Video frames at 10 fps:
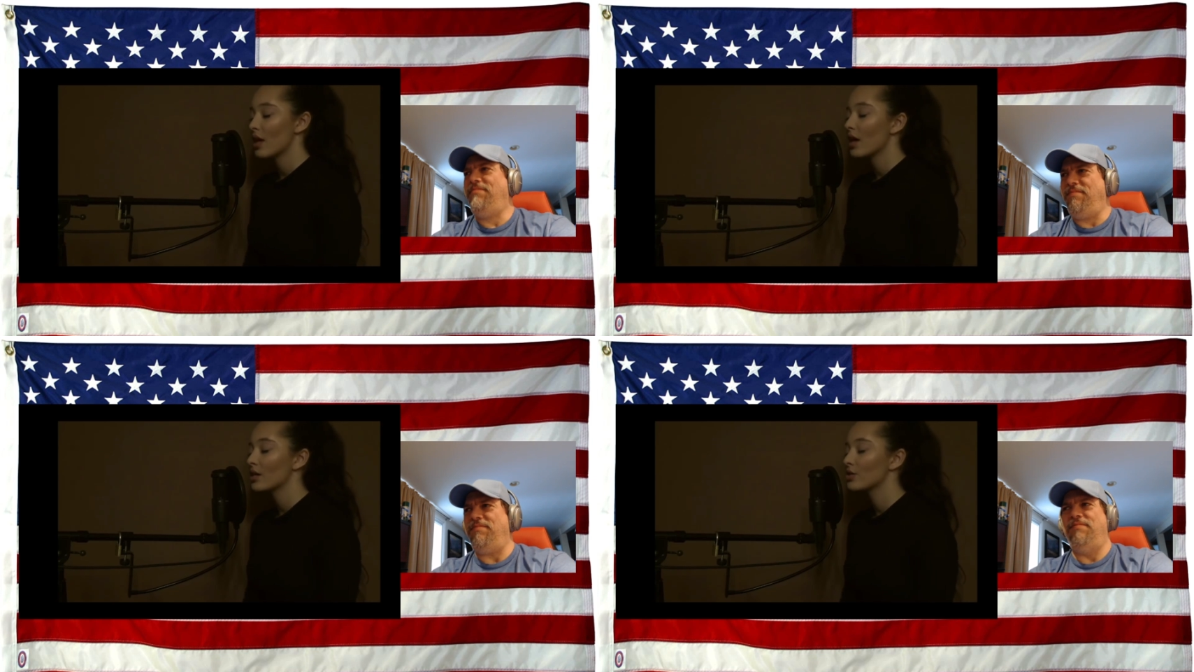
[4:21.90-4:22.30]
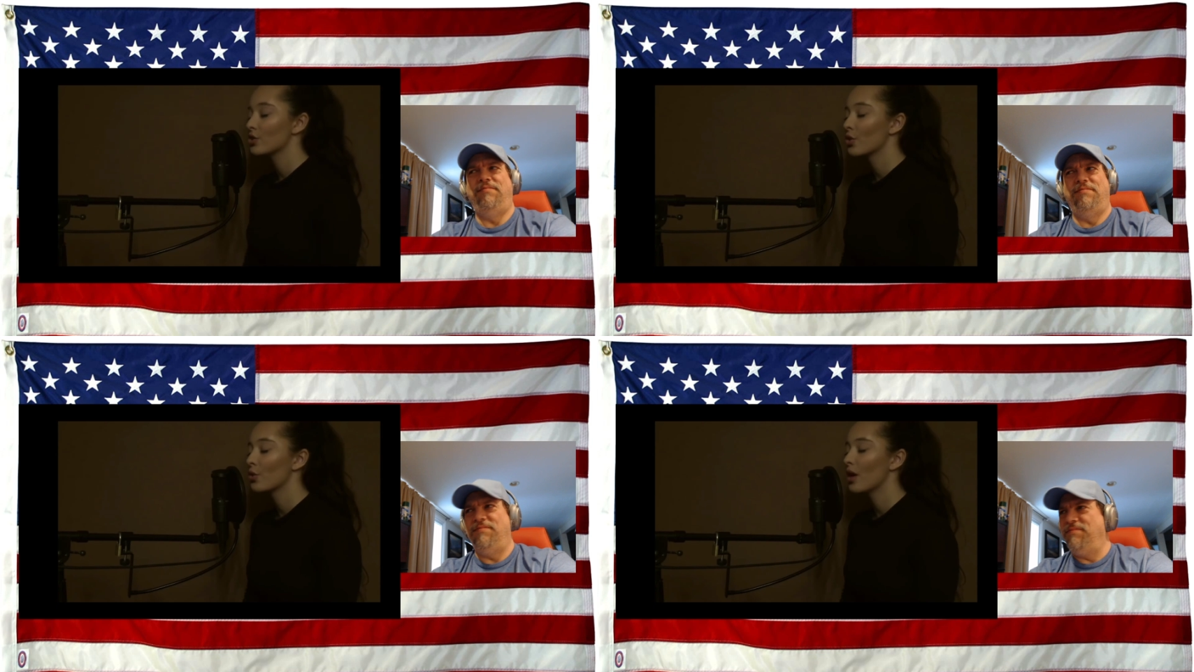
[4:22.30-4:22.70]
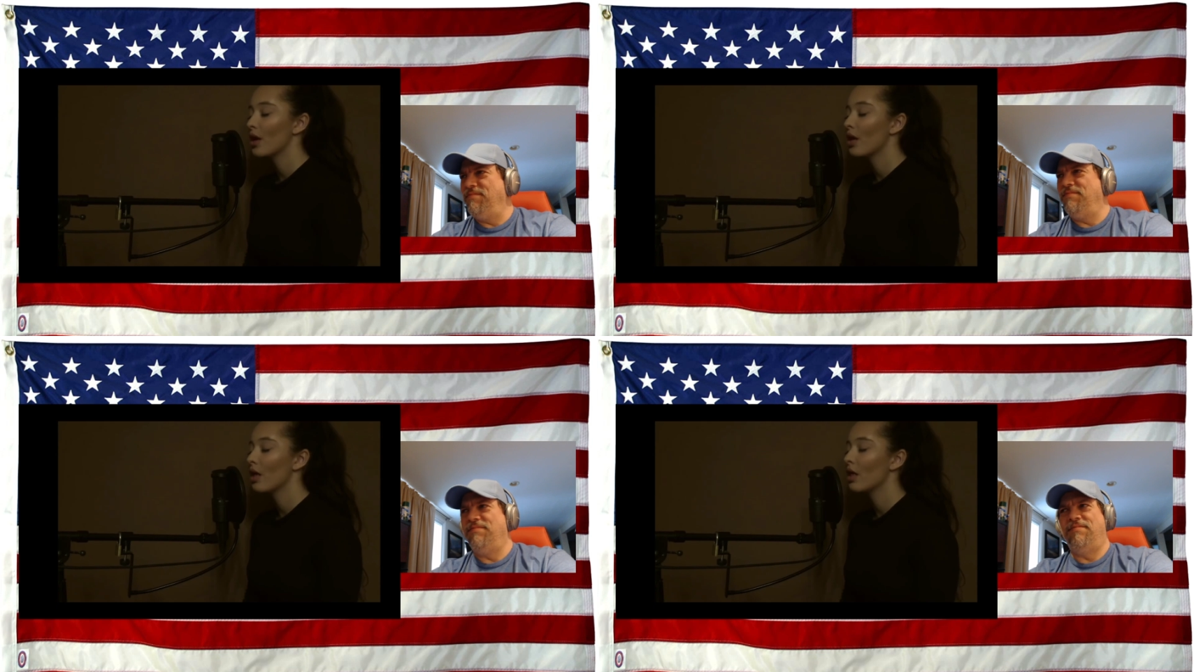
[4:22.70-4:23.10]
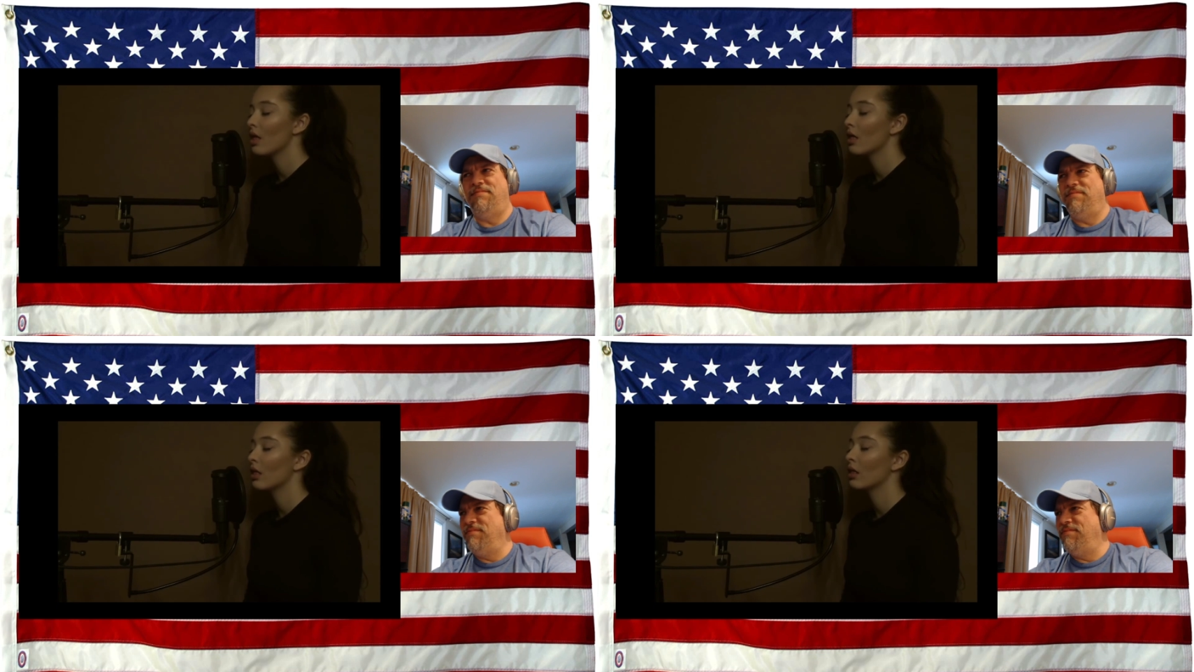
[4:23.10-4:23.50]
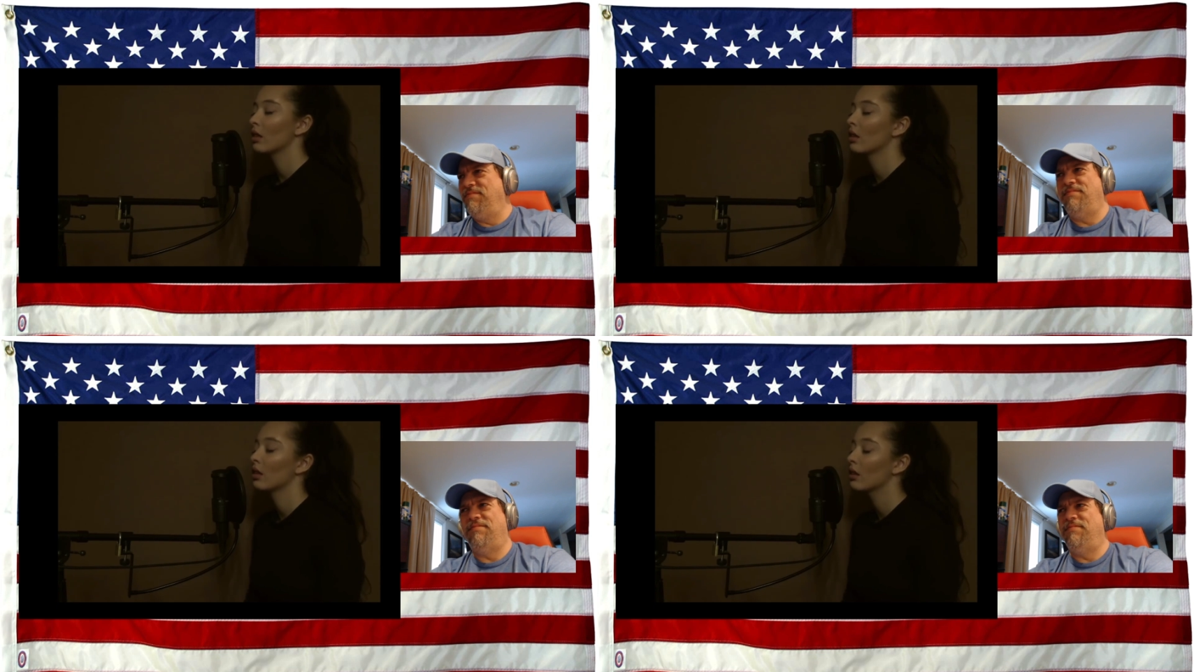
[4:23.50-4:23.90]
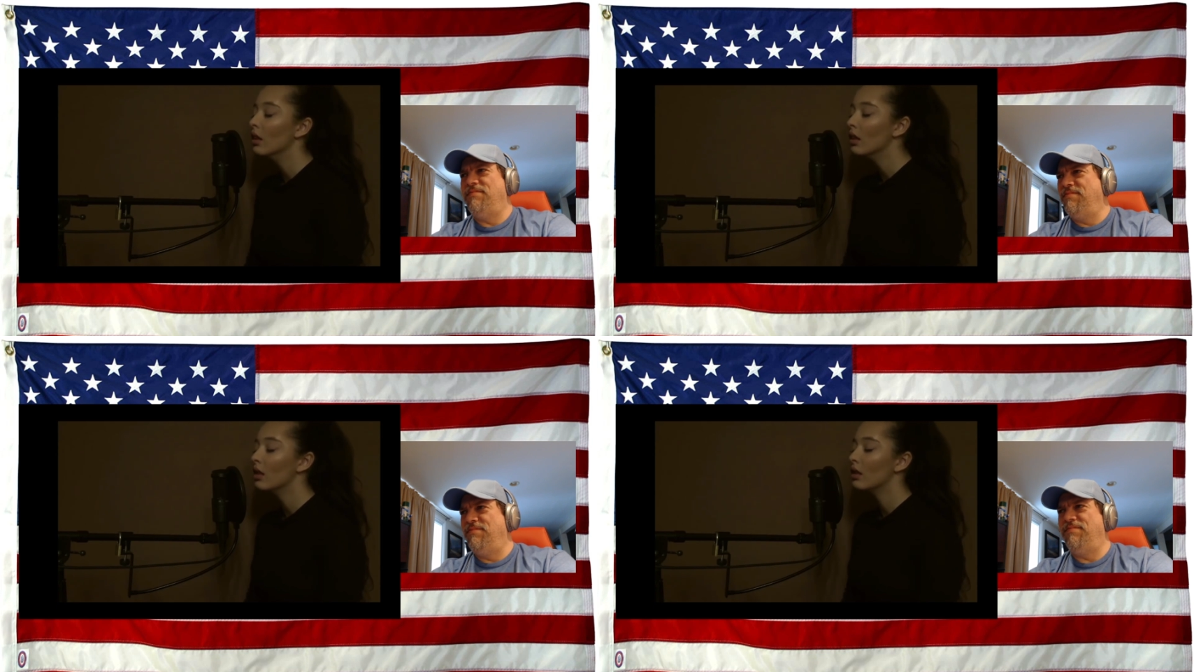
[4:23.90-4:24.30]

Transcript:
Speaker 1: that you're well.